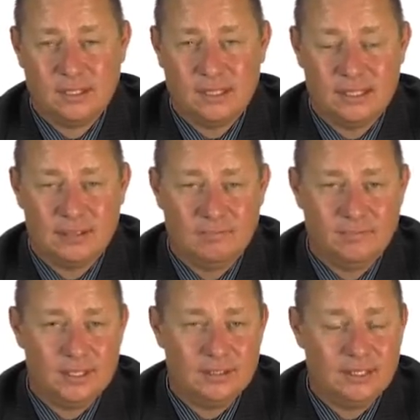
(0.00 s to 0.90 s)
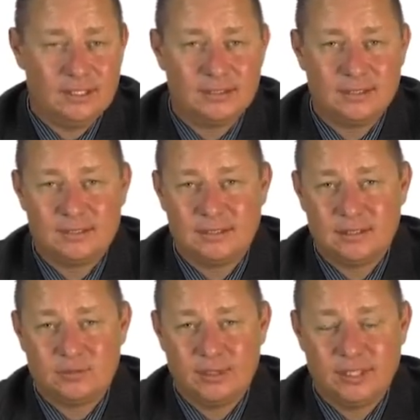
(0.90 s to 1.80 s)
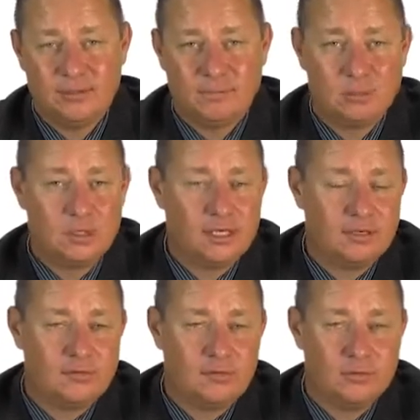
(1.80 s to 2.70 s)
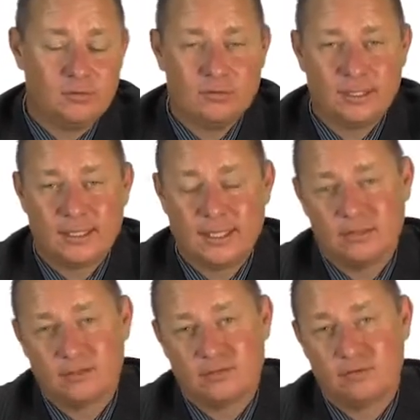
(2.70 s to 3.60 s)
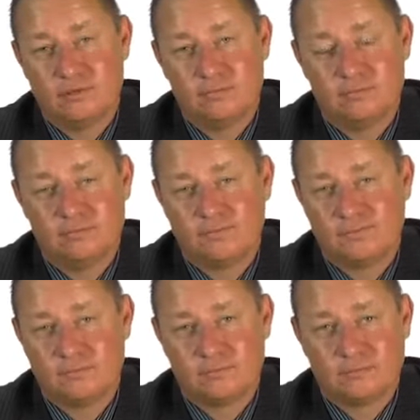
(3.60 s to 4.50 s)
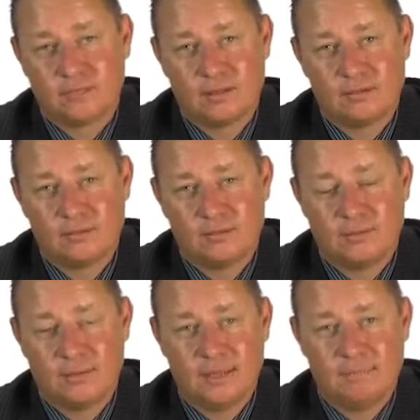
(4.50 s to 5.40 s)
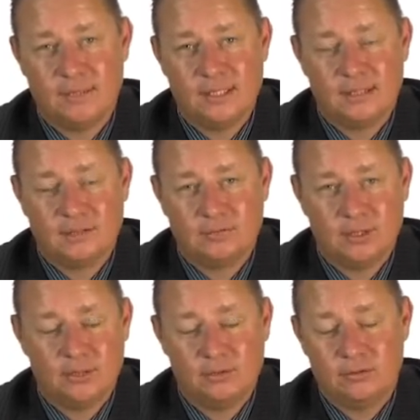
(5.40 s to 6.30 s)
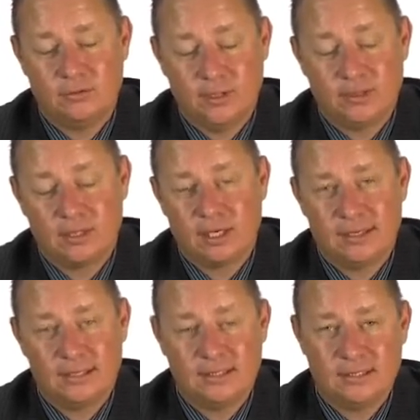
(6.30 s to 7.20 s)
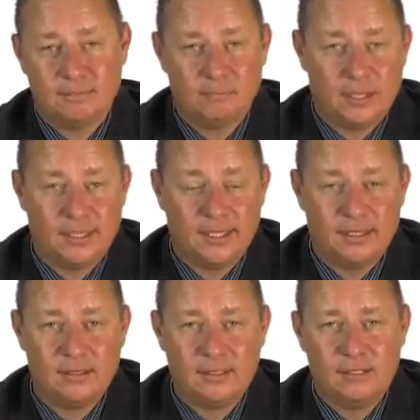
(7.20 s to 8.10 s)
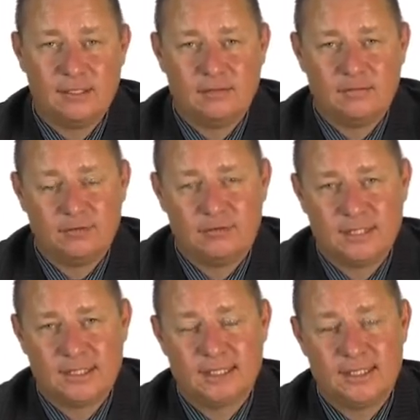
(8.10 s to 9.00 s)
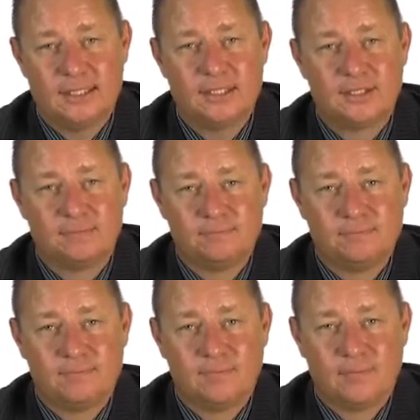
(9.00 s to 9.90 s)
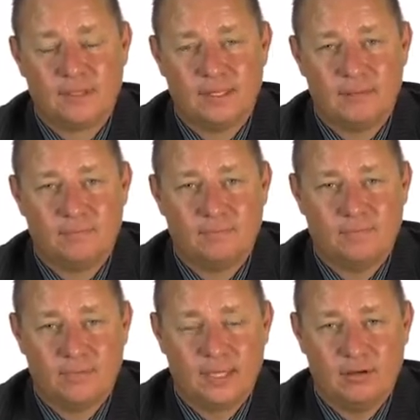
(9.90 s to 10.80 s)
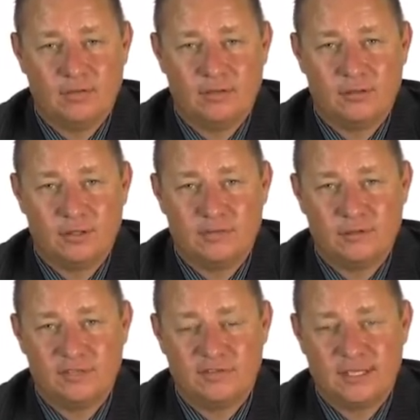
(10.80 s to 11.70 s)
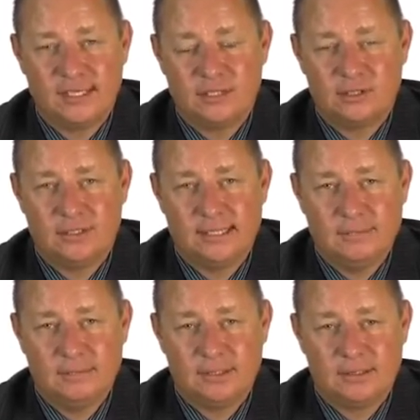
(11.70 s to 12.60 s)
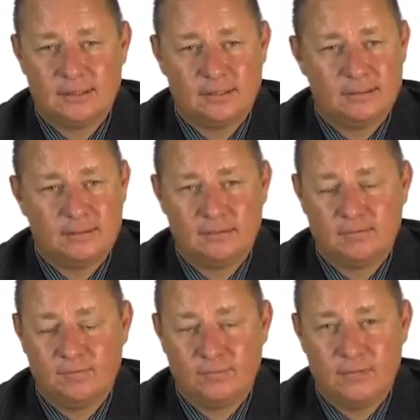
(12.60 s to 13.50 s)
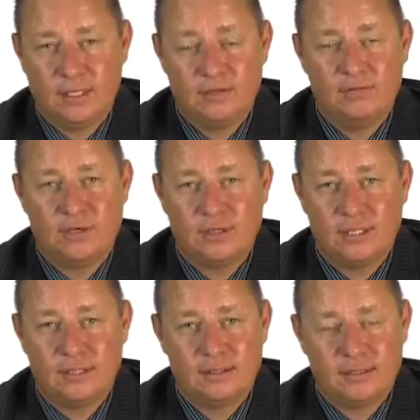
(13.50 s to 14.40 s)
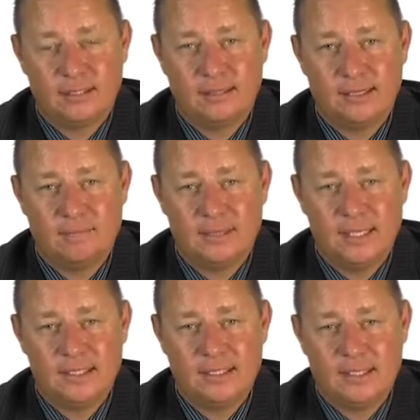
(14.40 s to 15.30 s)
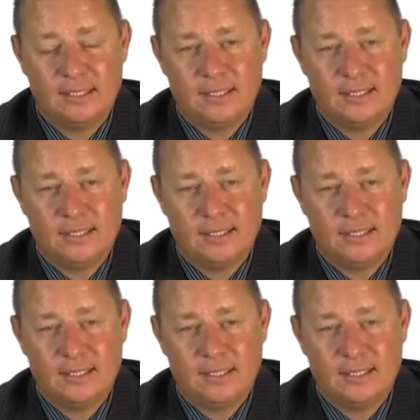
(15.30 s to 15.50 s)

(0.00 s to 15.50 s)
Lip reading: in instances where you're applying for accounts from companies, where your client is applying for facilities, they often ask for the financial statements, and there you've got a liability.